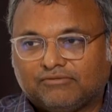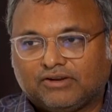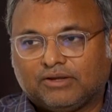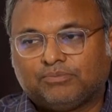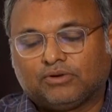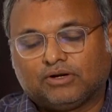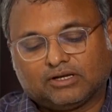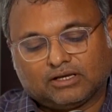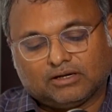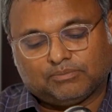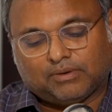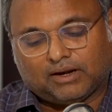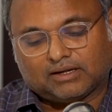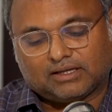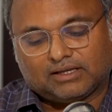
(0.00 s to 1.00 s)
every political
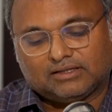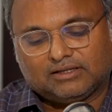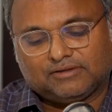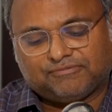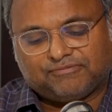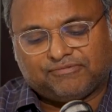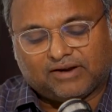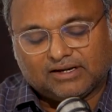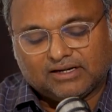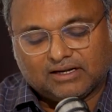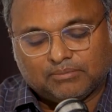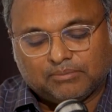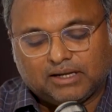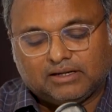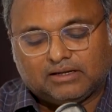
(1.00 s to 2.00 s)
party, the
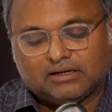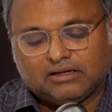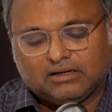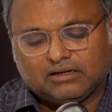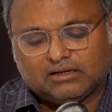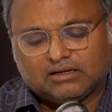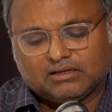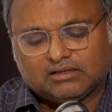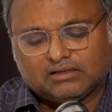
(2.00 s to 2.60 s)
fundamental